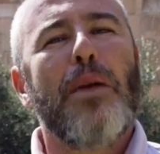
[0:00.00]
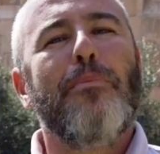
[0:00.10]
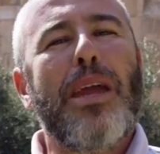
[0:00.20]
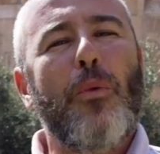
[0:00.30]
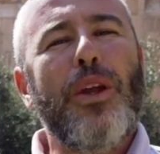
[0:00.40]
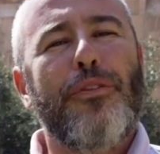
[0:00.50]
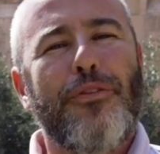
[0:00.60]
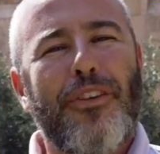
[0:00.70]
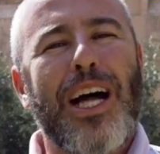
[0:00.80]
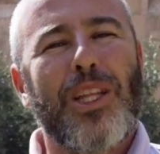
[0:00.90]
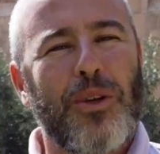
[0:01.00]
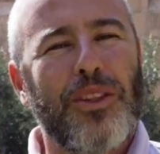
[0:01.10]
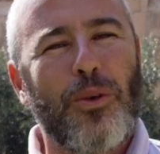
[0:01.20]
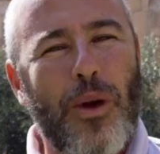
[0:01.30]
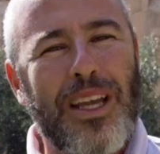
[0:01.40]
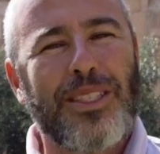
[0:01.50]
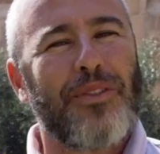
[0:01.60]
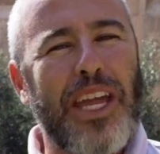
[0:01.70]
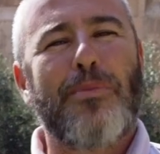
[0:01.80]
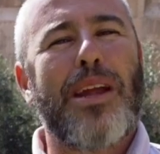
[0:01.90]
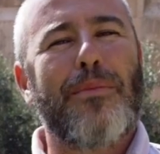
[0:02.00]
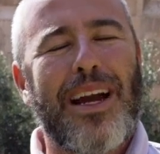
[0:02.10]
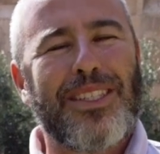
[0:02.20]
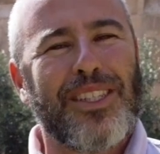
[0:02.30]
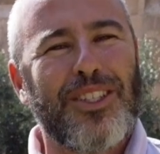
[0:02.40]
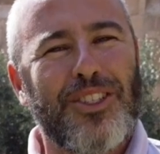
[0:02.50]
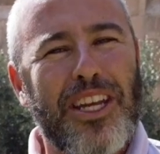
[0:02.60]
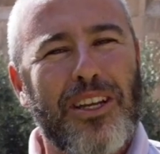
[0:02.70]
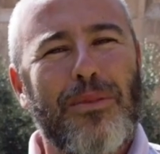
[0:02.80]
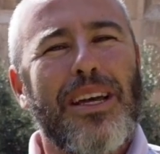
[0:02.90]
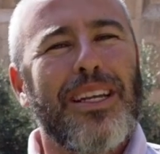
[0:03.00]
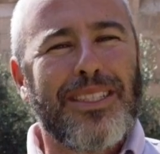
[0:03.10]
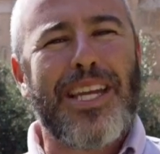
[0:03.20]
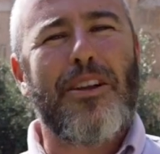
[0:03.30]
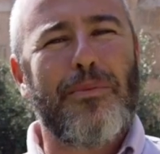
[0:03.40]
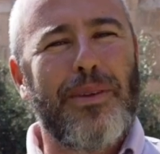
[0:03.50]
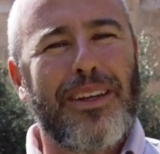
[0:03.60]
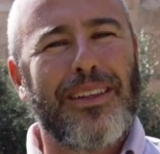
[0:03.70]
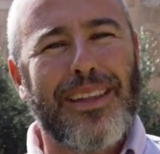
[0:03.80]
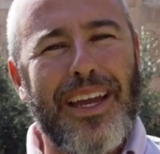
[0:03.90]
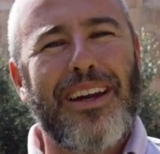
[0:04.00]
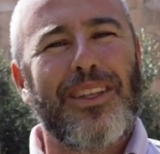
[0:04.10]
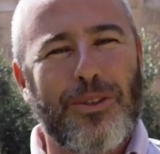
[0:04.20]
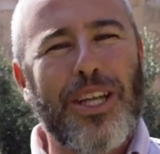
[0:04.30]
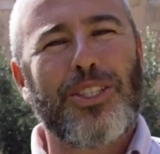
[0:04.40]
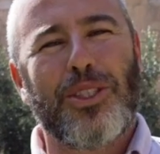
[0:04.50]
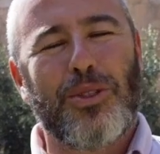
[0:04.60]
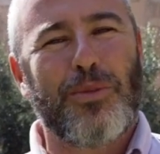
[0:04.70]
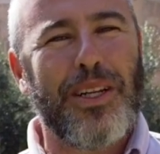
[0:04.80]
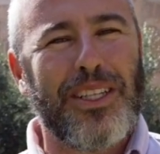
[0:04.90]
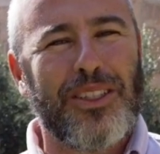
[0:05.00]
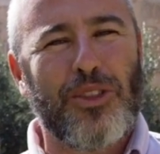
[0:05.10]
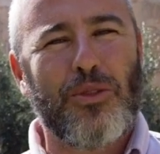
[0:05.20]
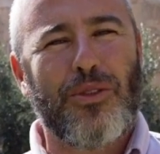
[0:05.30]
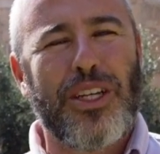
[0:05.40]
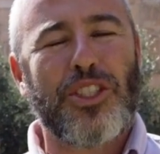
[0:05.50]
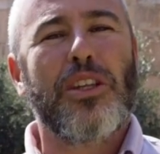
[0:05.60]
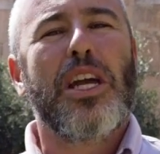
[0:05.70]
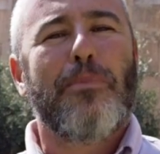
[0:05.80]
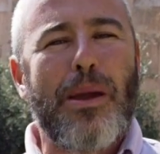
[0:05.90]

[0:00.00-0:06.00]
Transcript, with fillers: May we follow in the ways of Abraham, Isaac, and Jacob, Sarah, Rebecca, and Leah, and Rachel, who's buried in the tomb of Rachel.